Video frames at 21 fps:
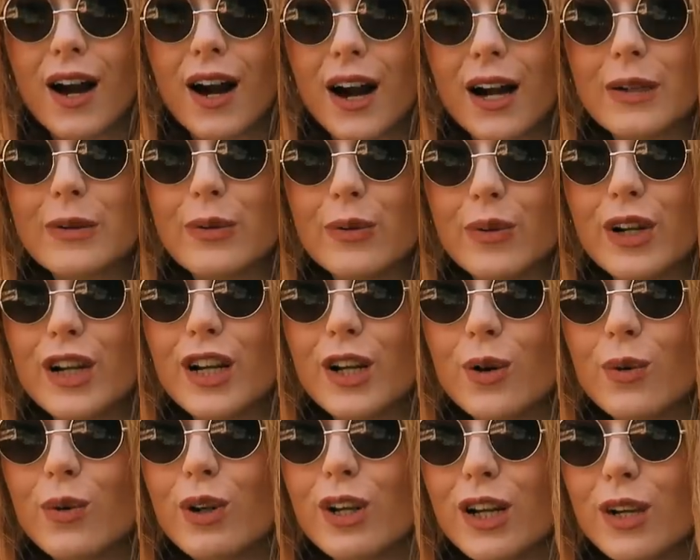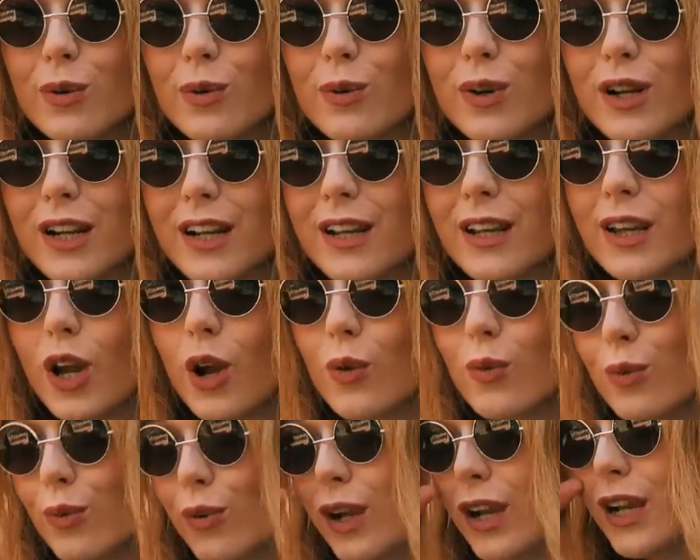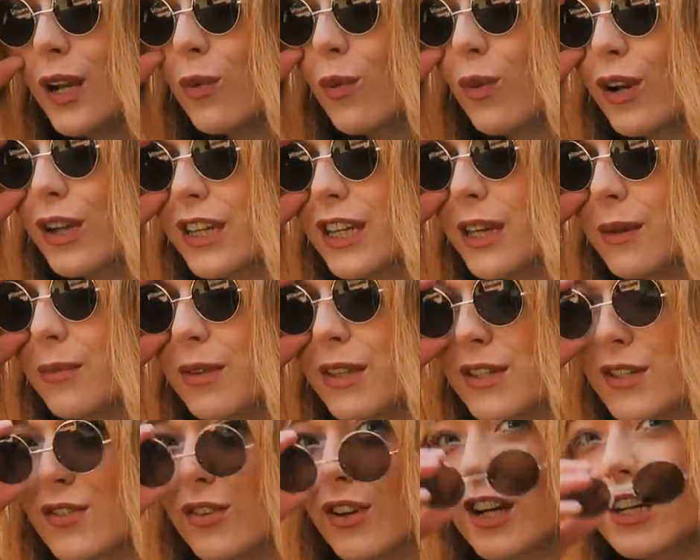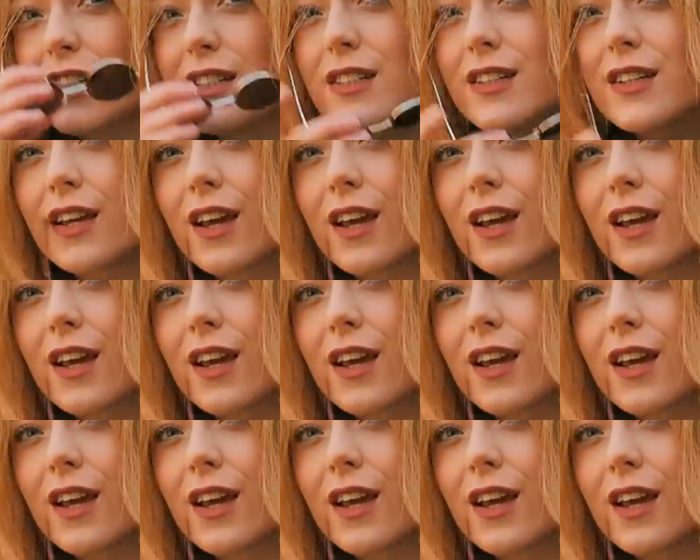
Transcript: I really, really, really, really want to keep this dress.